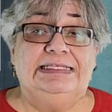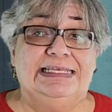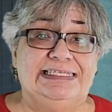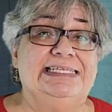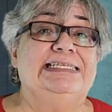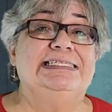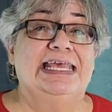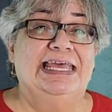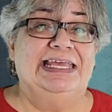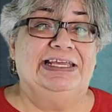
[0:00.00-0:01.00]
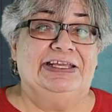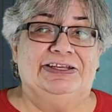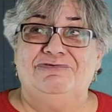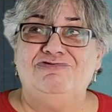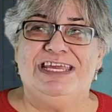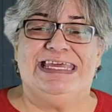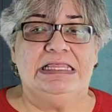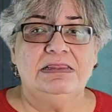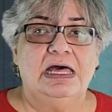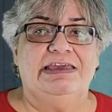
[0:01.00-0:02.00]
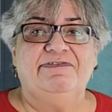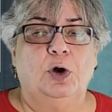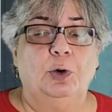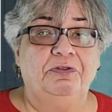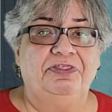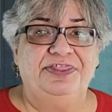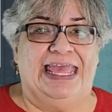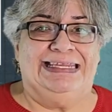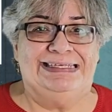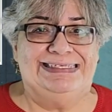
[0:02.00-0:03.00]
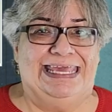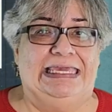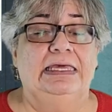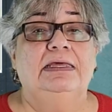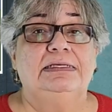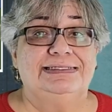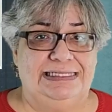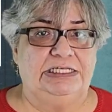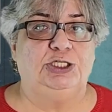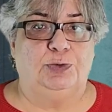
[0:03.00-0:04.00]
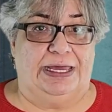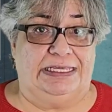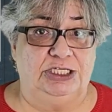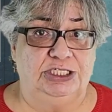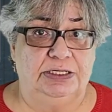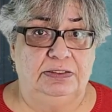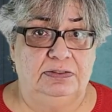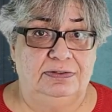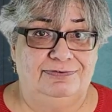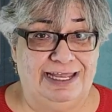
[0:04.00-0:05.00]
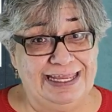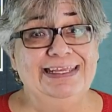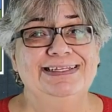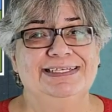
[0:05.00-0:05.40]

This is real life, authentic situation, right?